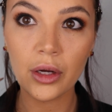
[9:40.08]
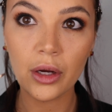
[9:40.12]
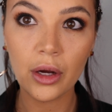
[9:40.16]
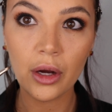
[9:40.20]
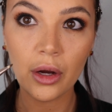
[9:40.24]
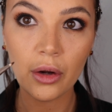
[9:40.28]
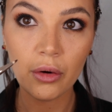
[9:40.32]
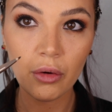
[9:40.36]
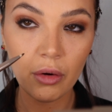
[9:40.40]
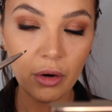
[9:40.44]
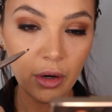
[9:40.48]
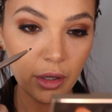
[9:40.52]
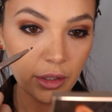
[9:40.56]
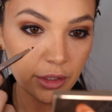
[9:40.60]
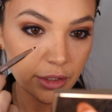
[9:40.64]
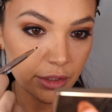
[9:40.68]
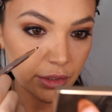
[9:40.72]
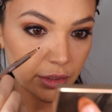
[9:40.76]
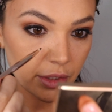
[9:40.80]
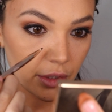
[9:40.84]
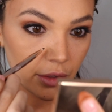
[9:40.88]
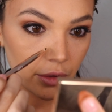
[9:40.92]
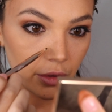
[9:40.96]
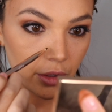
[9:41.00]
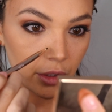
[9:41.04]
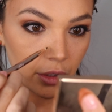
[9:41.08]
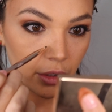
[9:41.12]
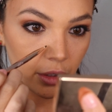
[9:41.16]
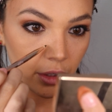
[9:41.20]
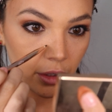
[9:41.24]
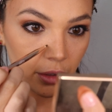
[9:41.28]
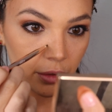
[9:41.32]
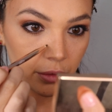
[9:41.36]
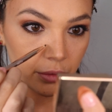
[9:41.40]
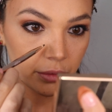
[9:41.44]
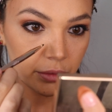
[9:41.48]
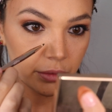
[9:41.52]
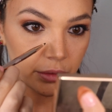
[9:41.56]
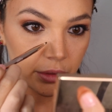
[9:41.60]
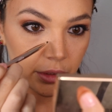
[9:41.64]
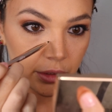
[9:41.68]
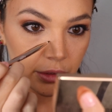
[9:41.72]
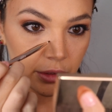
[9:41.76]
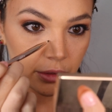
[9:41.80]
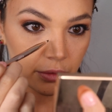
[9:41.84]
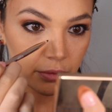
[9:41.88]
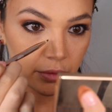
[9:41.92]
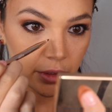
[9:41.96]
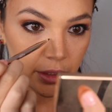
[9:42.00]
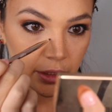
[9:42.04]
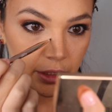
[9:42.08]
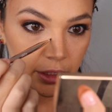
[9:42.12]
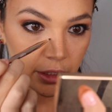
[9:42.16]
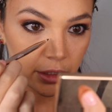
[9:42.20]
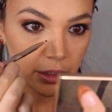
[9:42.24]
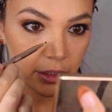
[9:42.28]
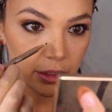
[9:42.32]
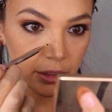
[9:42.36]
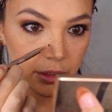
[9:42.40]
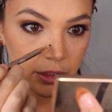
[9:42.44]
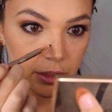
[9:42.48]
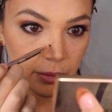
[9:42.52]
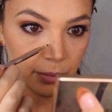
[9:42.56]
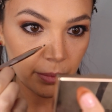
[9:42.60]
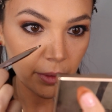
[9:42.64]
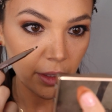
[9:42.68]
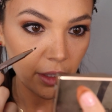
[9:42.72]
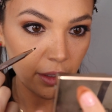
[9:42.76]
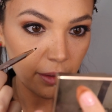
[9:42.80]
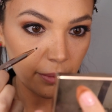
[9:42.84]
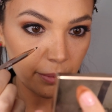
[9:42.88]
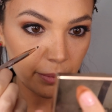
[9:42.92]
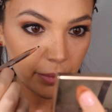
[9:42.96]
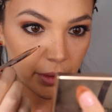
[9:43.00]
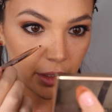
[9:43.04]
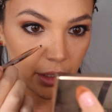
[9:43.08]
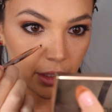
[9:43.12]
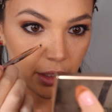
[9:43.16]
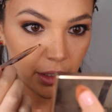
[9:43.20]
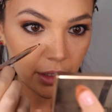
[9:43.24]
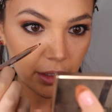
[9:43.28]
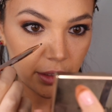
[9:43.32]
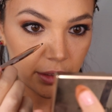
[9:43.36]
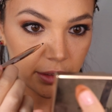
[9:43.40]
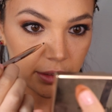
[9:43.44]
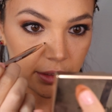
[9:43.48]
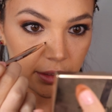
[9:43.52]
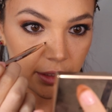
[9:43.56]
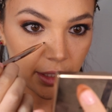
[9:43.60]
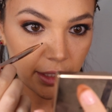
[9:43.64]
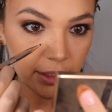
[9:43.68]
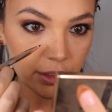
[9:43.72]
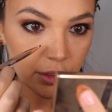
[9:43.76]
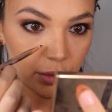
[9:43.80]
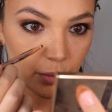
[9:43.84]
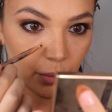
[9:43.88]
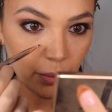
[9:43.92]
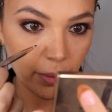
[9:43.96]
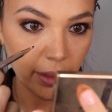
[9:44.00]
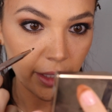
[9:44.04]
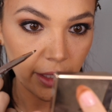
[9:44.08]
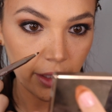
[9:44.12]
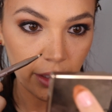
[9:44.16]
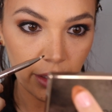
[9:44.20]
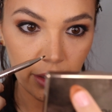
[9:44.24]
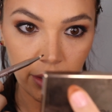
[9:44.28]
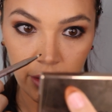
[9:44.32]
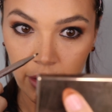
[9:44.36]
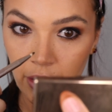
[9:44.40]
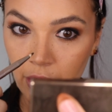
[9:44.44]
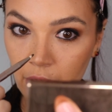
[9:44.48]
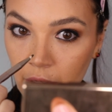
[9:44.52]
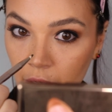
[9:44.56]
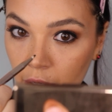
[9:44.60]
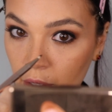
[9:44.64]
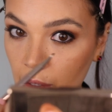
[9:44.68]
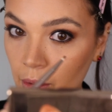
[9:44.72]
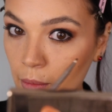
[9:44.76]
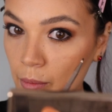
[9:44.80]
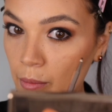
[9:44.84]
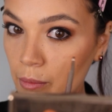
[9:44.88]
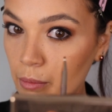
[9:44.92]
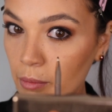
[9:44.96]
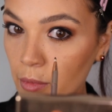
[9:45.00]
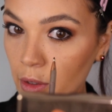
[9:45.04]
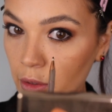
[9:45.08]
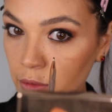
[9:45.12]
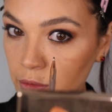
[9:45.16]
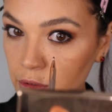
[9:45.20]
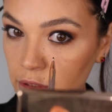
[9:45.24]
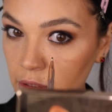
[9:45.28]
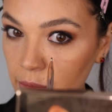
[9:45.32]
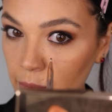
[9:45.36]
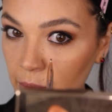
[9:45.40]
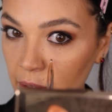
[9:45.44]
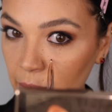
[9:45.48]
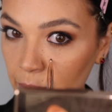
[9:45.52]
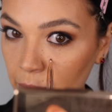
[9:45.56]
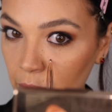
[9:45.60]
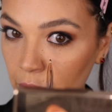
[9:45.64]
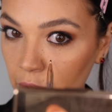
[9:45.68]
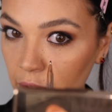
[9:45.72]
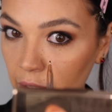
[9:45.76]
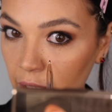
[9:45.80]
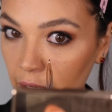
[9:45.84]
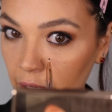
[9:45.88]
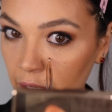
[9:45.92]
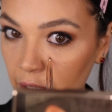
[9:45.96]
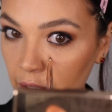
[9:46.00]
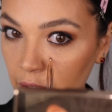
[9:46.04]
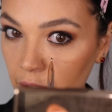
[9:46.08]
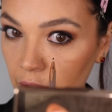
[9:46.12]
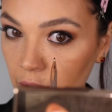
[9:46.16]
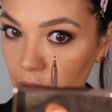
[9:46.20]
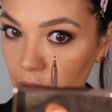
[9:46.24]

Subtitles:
Across the nose is a really good spot because that's where most people get